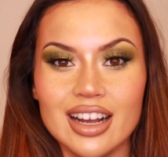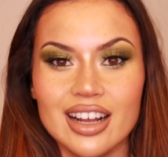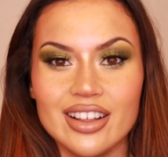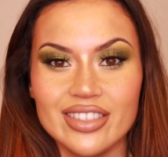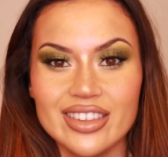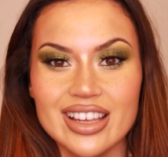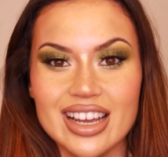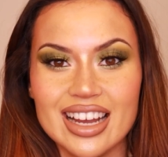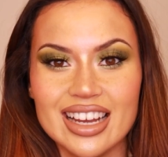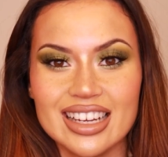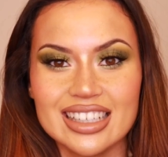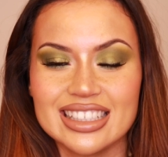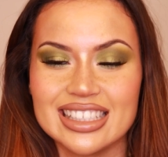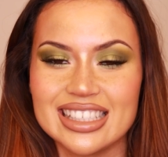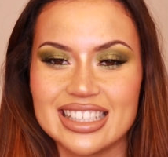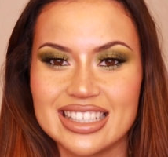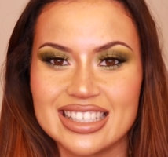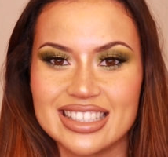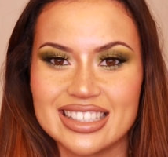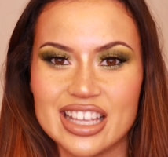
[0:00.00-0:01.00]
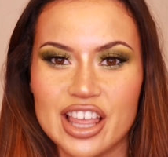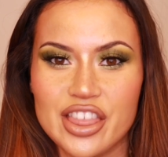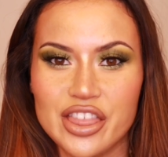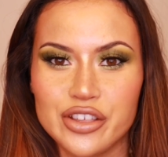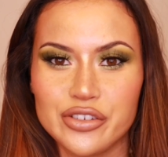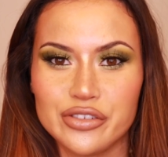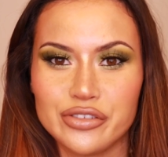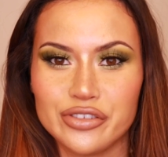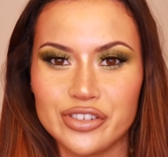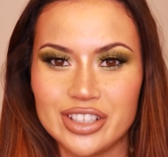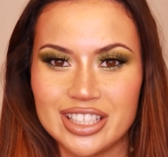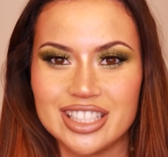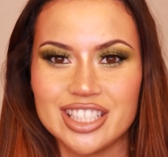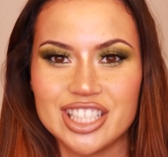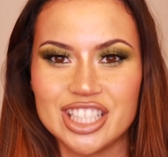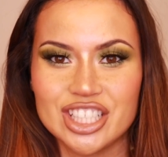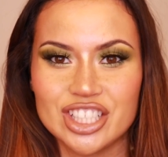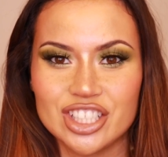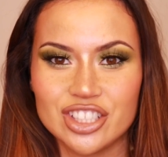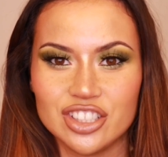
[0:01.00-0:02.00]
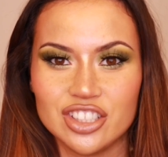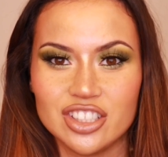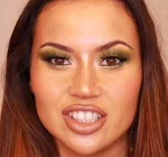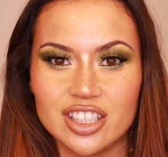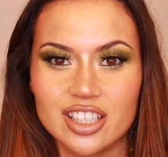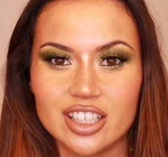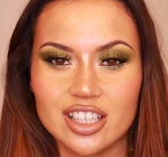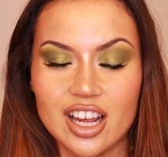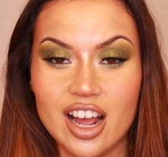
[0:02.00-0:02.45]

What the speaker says: And that is the finished look.